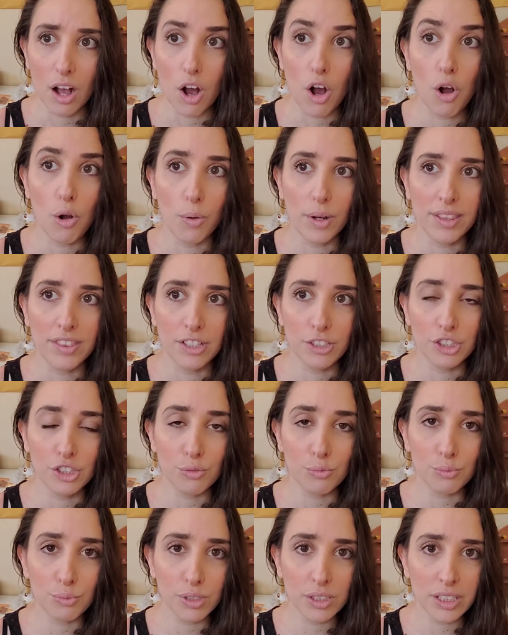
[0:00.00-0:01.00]
Oh, and there's
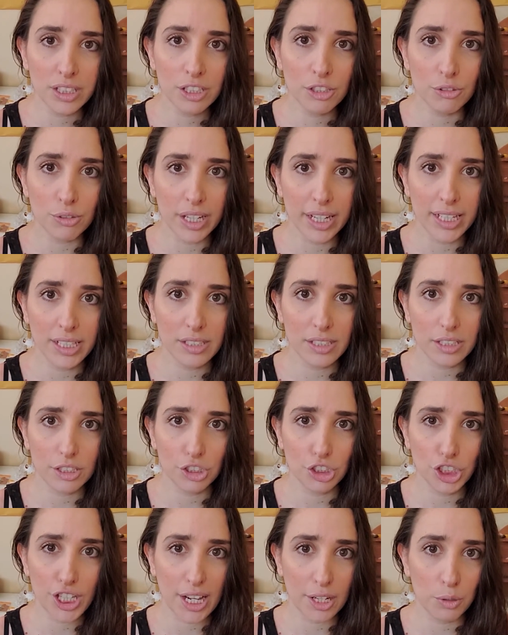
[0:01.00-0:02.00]
a really great
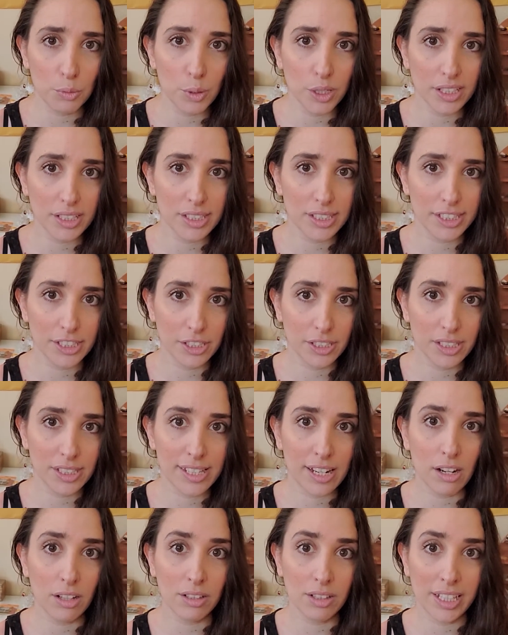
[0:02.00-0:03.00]
shadow work
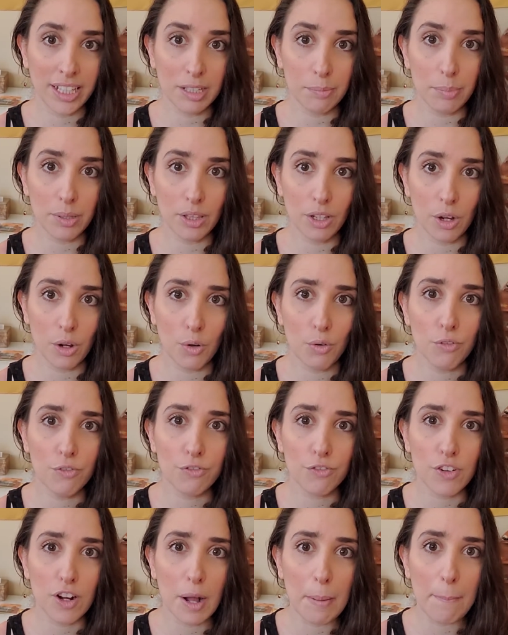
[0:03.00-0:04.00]
series that I'll link below
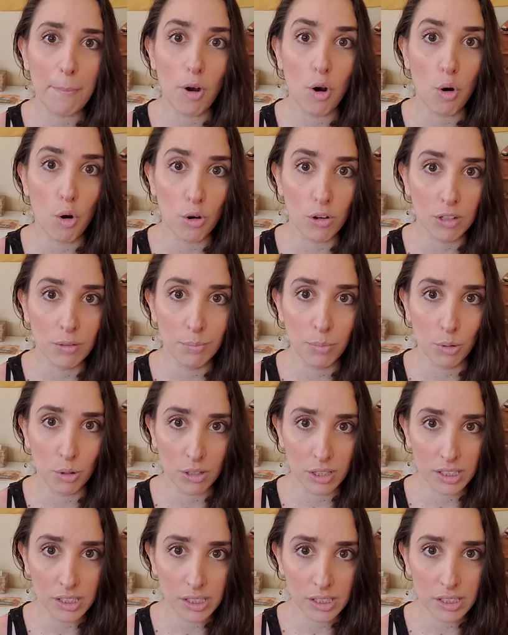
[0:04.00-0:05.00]
from
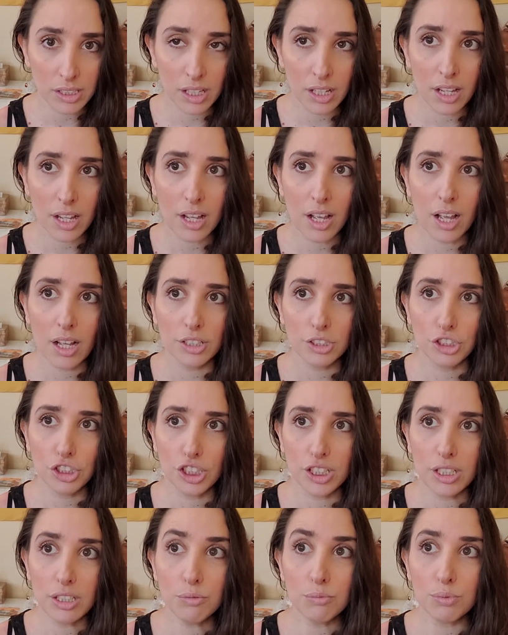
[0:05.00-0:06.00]
Ouroboros.
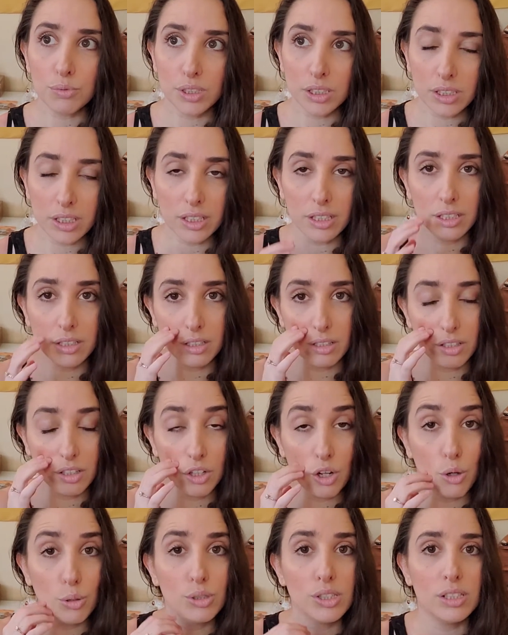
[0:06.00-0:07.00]
She really
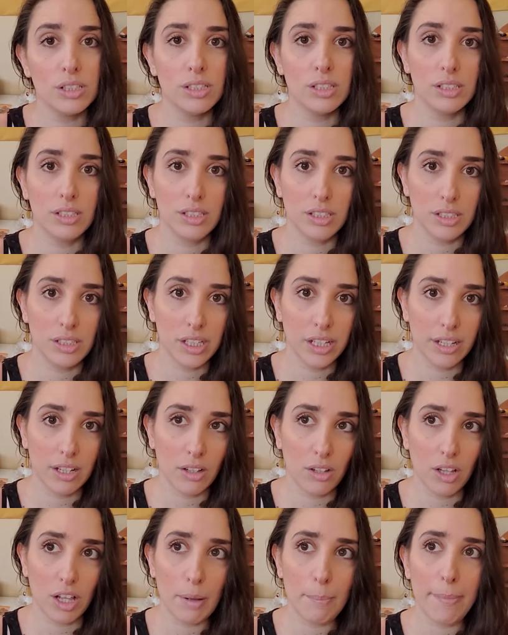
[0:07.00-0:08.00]
goes into
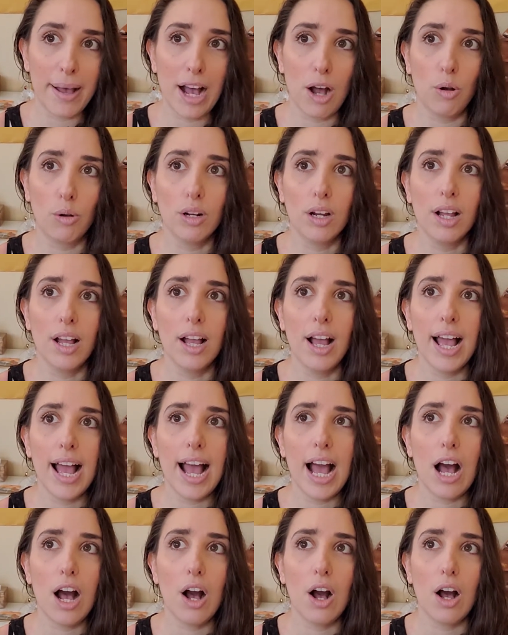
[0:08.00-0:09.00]
detail about
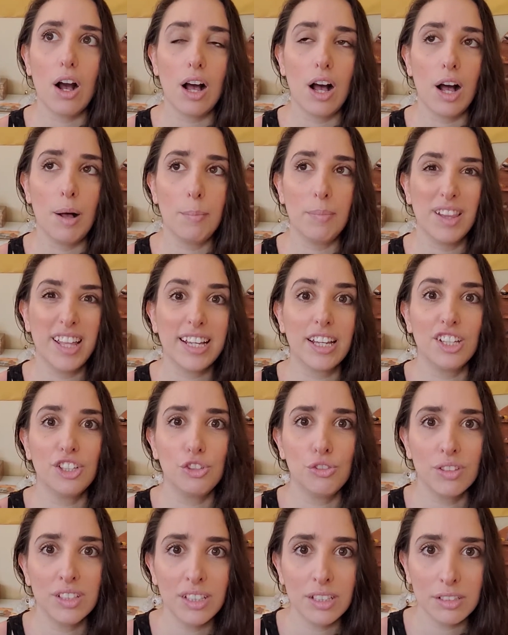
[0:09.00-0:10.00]
how, like a
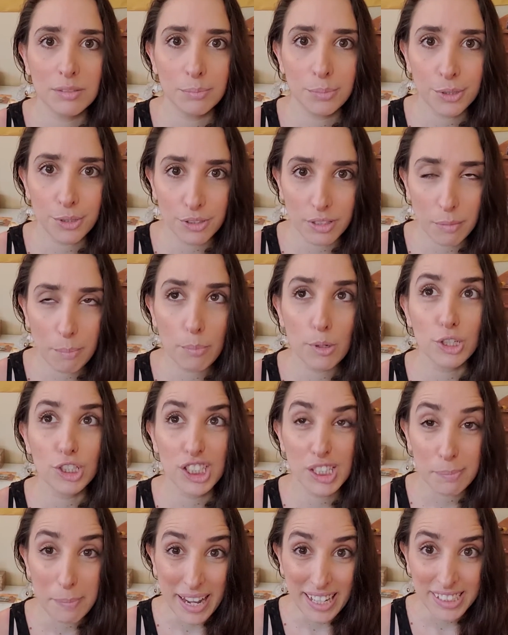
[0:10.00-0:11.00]
Jungian
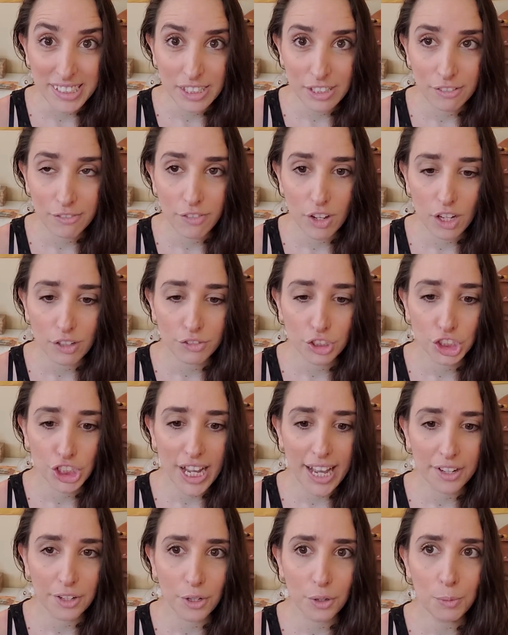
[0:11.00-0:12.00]
perspective of
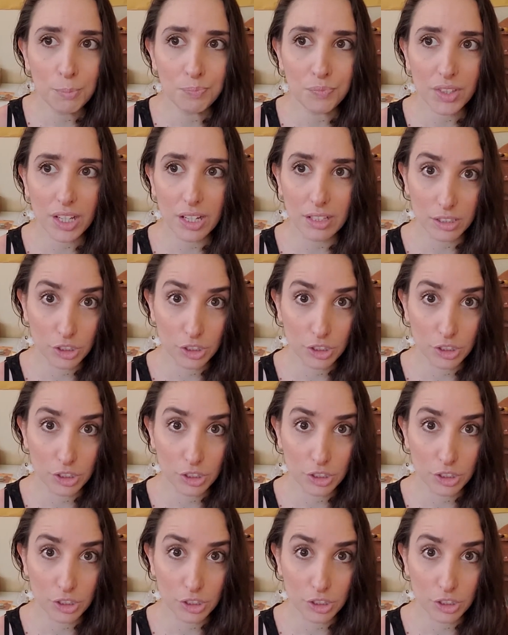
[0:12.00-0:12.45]
shadow.